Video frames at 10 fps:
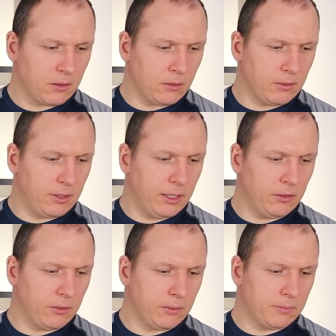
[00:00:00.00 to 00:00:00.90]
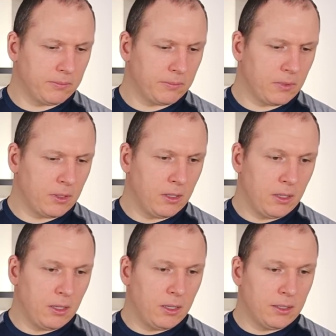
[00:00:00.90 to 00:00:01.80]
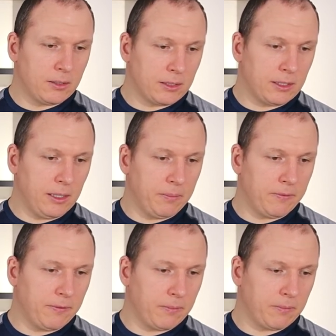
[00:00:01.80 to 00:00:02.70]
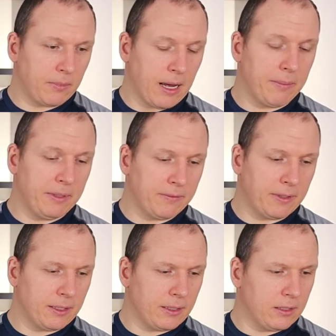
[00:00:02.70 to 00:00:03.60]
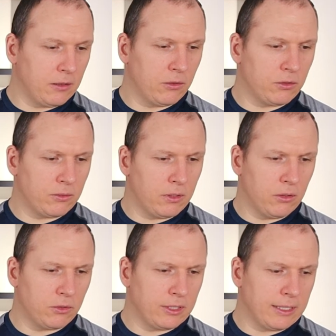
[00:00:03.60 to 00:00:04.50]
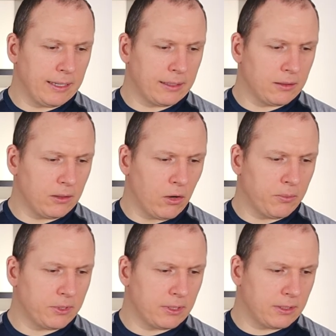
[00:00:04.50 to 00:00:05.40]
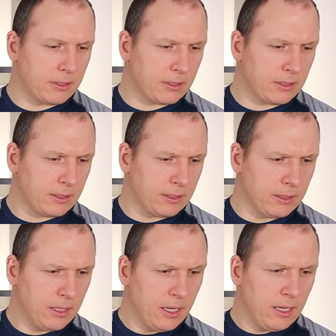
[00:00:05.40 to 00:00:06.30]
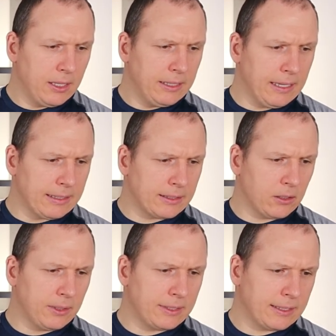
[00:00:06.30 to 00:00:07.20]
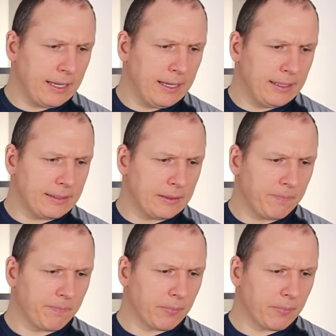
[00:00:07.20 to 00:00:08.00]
Continue. Skip. I'm in the Logitech options. Yes, so it says